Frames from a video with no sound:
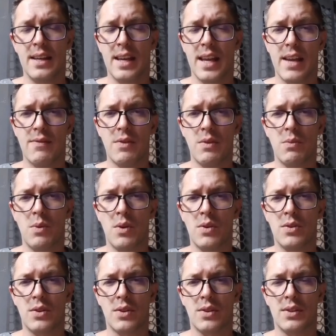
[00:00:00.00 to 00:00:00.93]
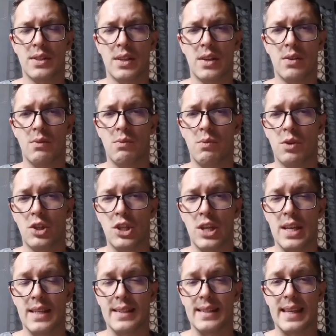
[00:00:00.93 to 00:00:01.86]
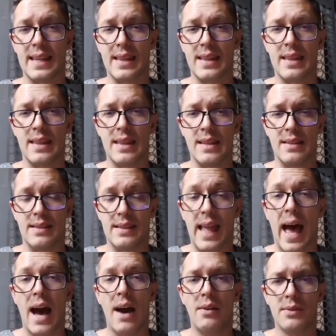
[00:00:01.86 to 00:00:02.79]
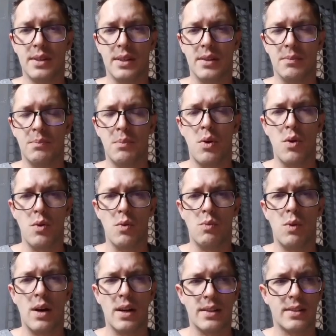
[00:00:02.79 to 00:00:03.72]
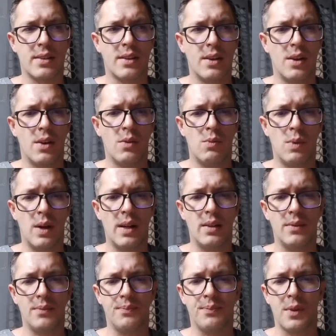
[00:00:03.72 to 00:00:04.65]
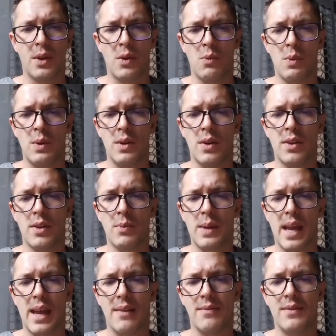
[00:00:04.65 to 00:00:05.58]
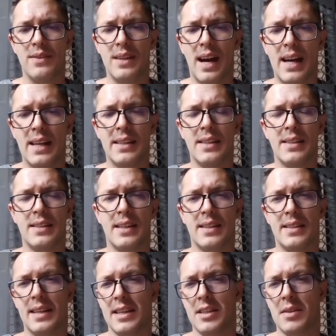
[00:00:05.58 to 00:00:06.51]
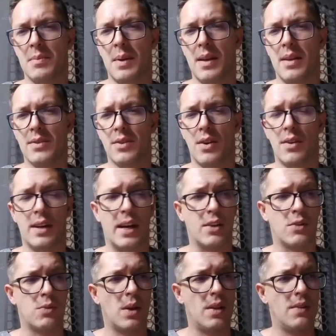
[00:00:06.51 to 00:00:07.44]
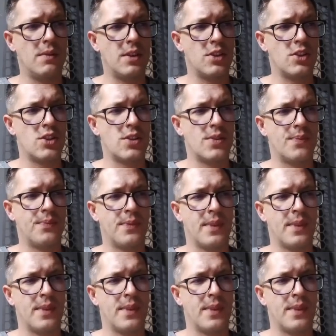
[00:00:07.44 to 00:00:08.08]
If we were to consider which is louder per watt, well, we know that we have 96 decibels on our 12-inch,